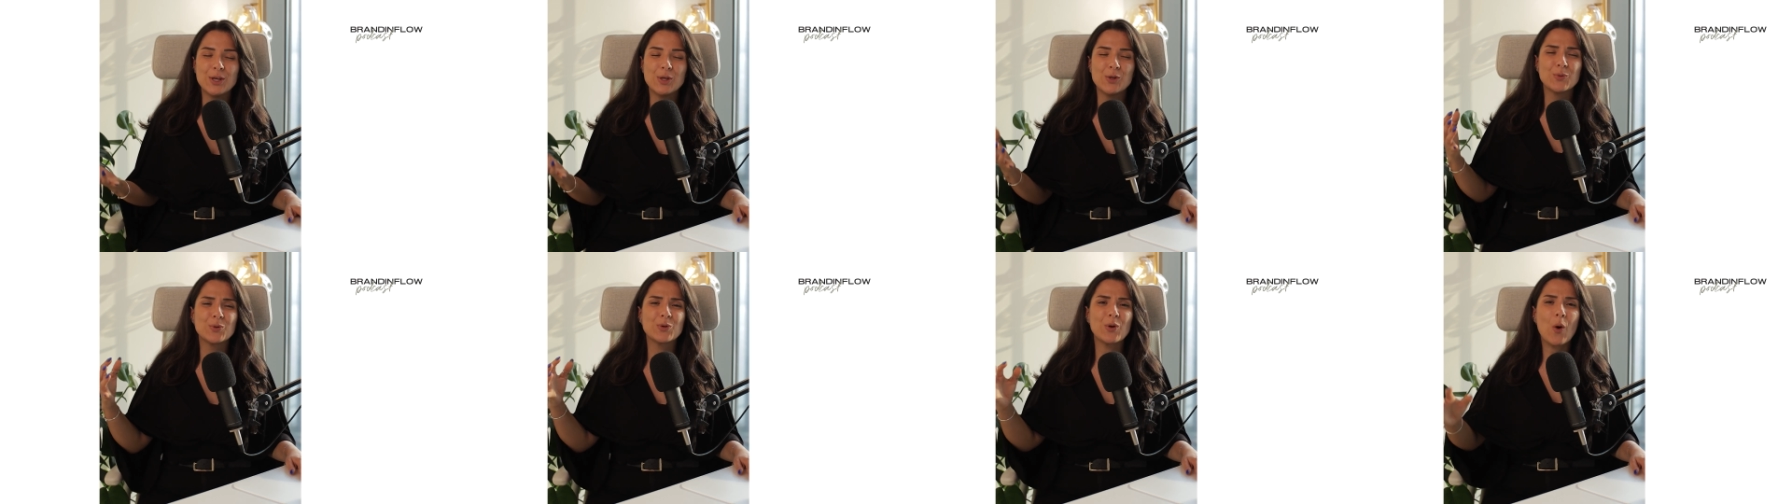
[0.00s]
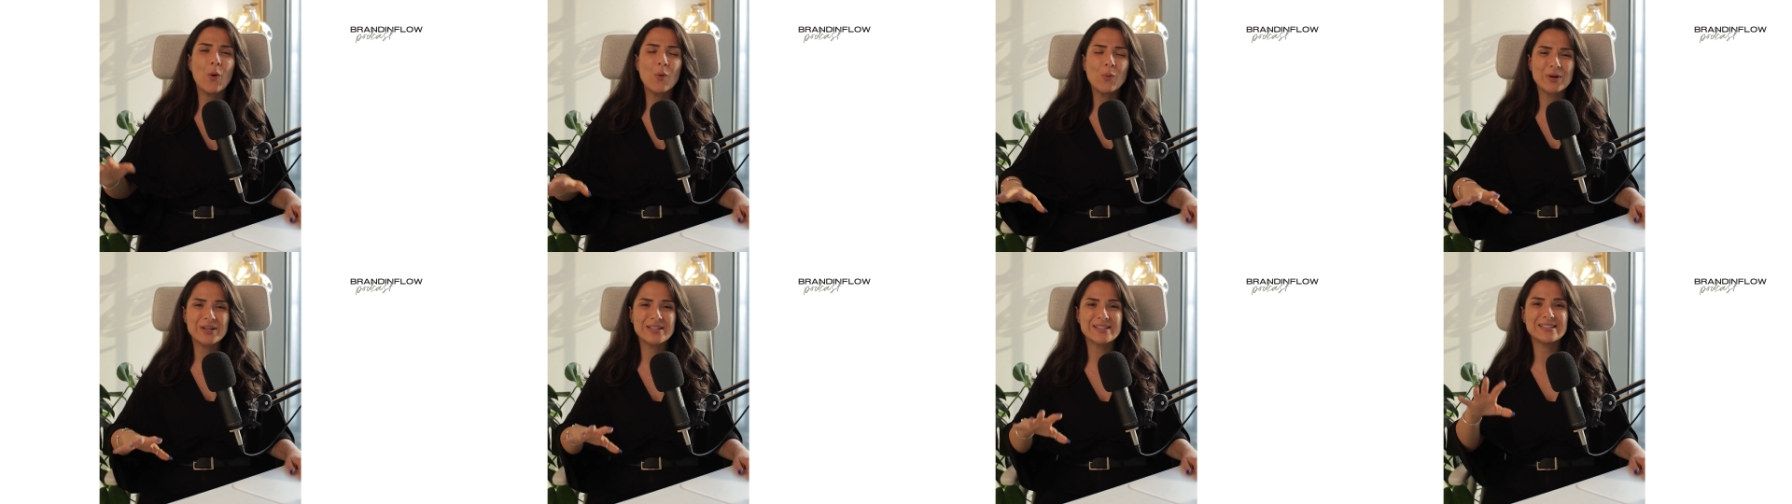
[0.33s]
You would
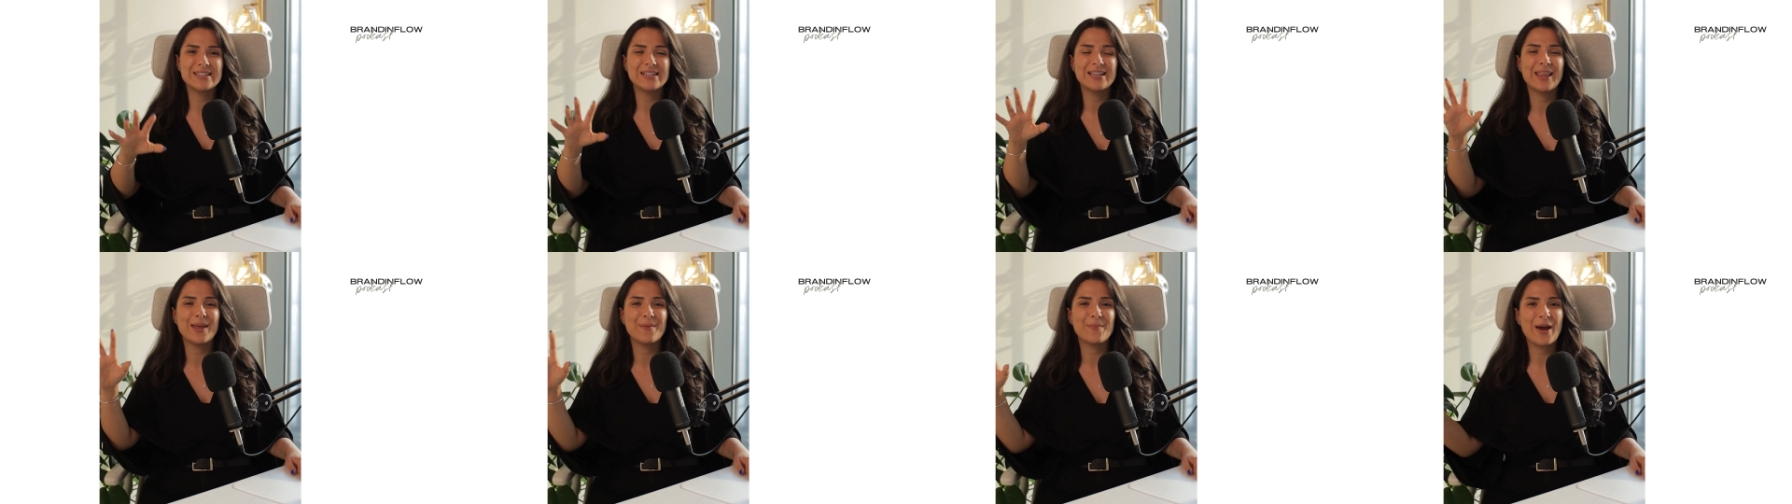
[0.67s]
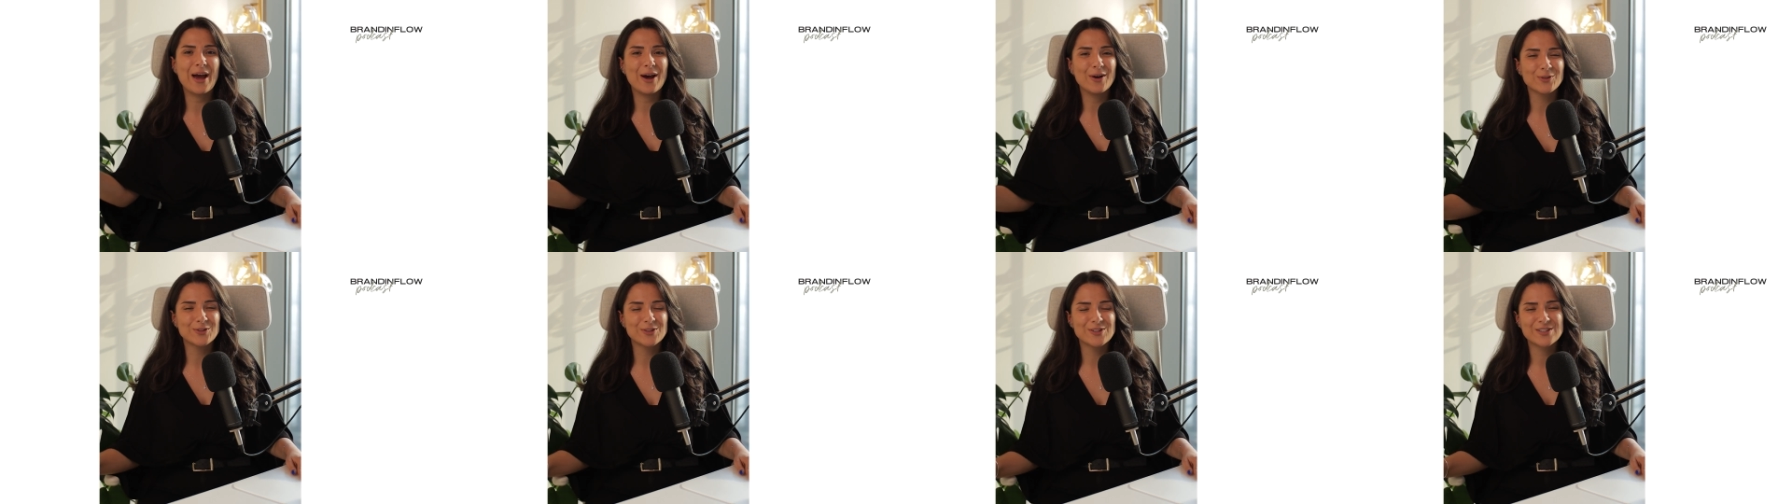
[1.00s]
always see them
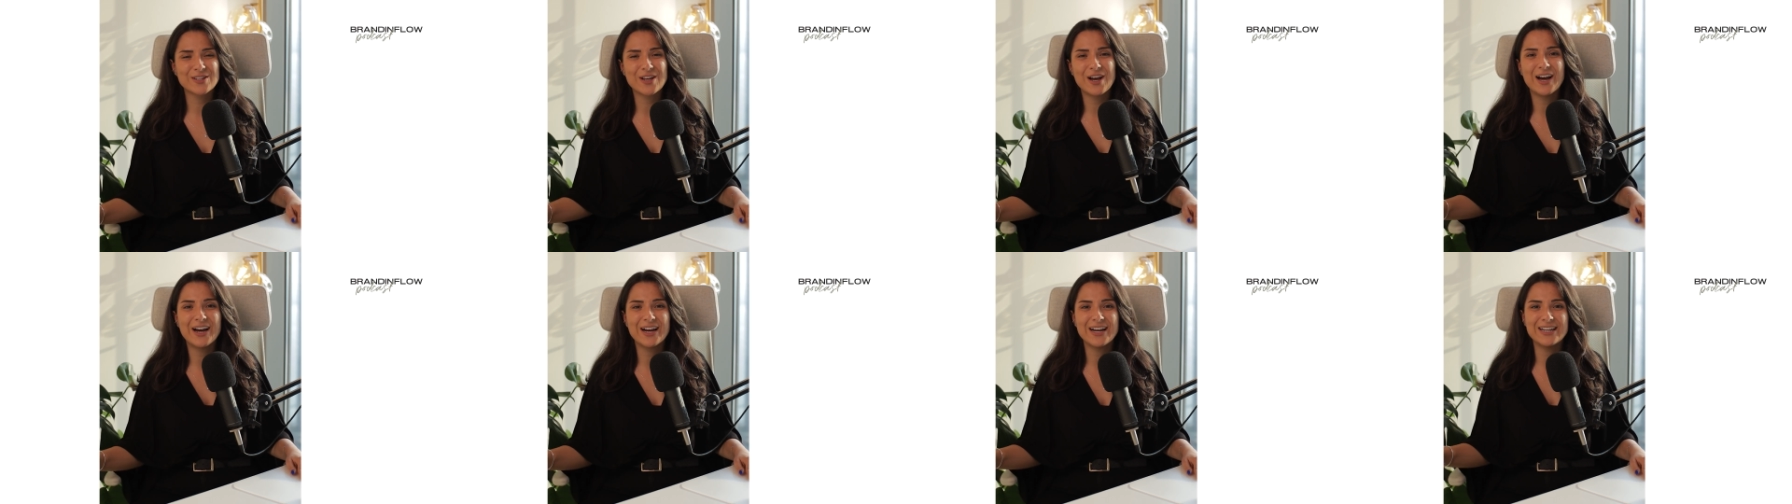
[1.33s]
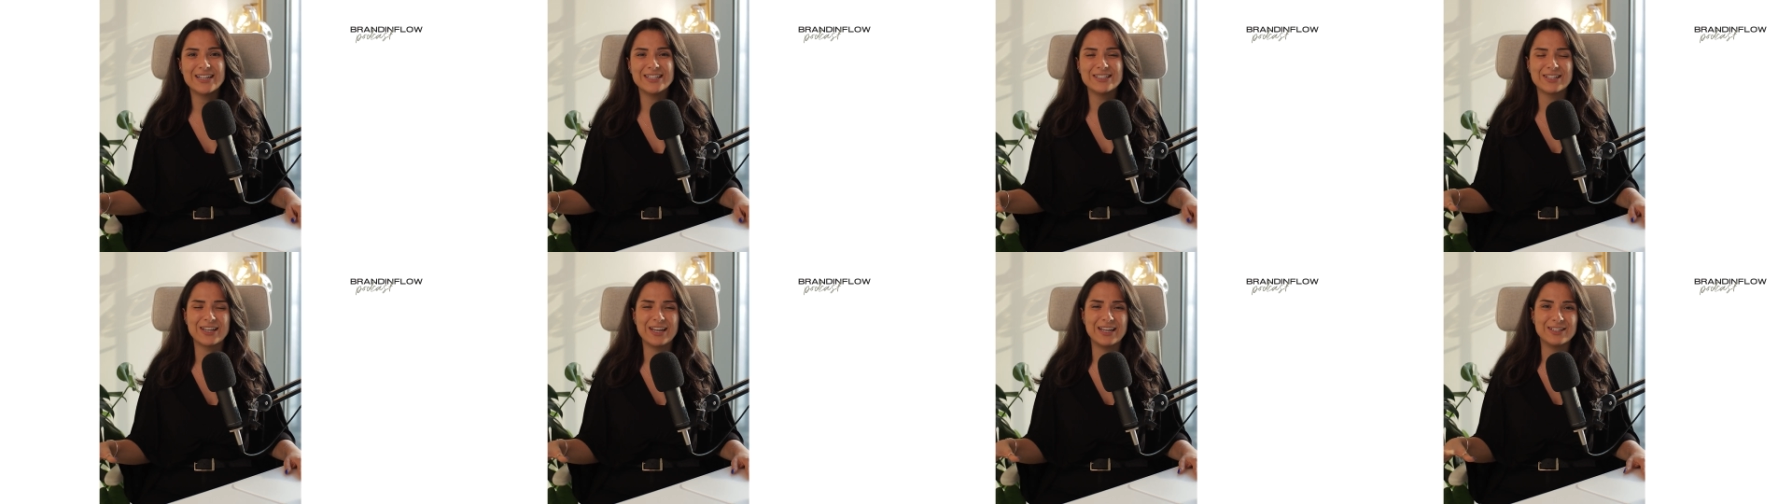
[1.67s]

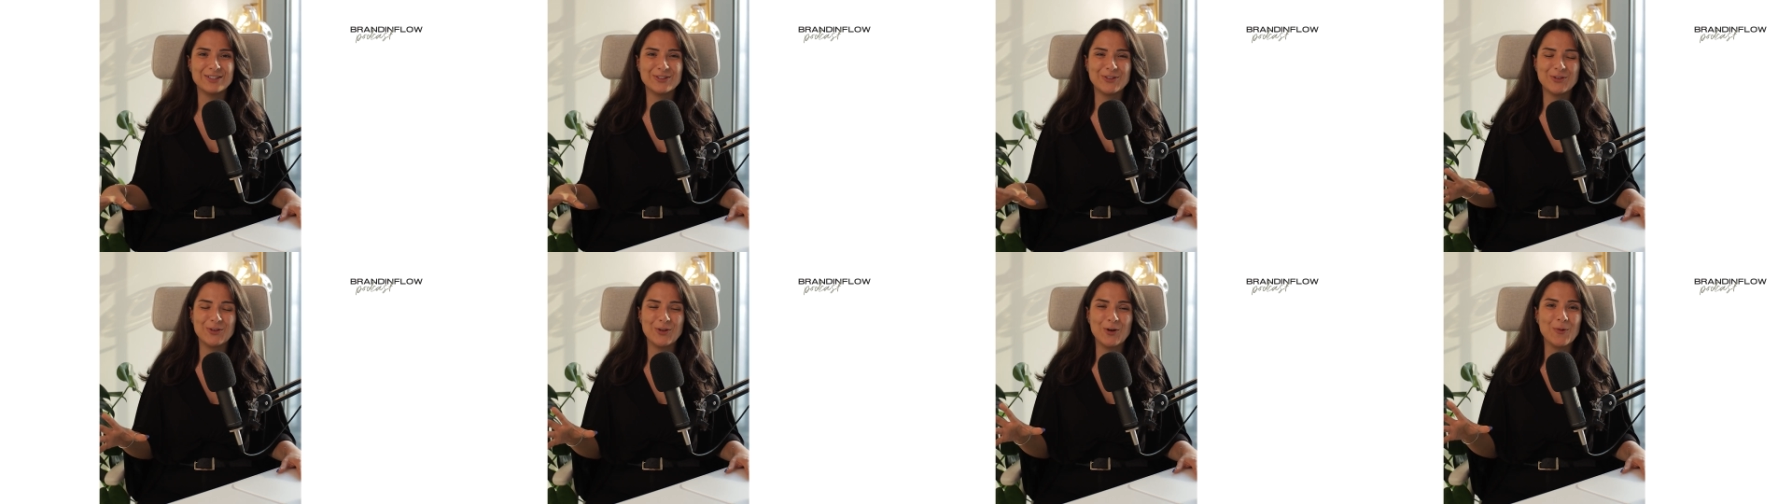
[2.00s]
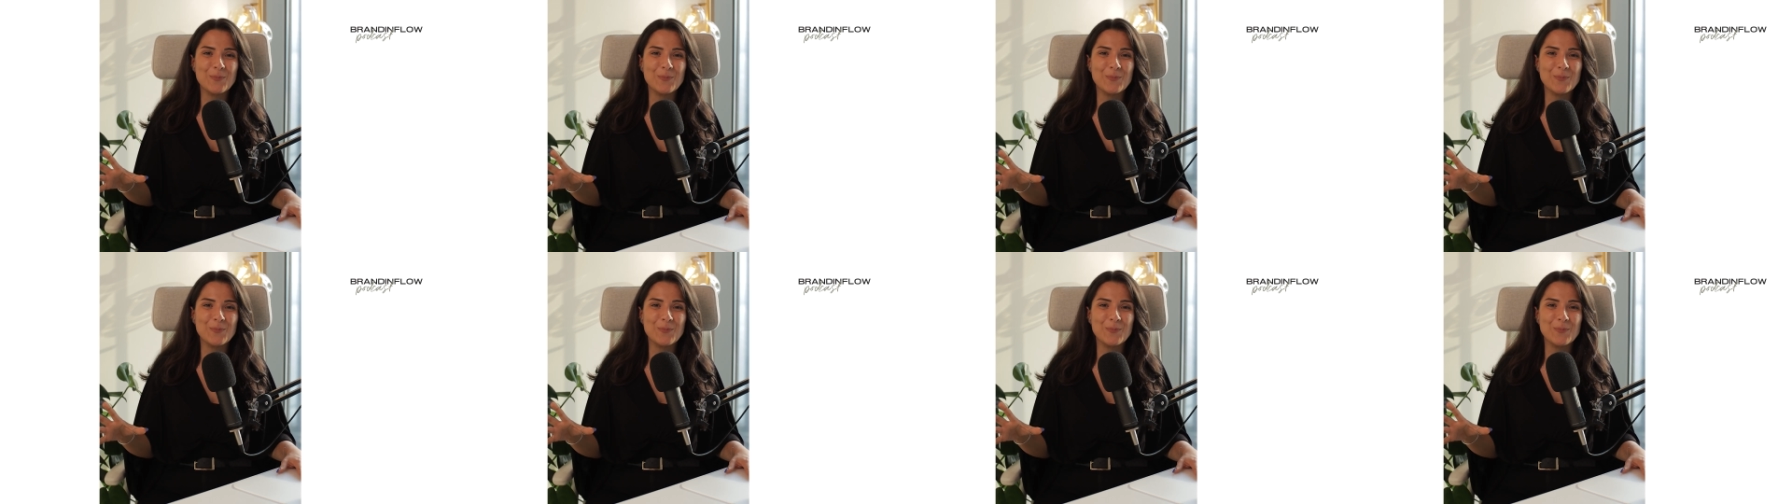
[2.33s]
outside and,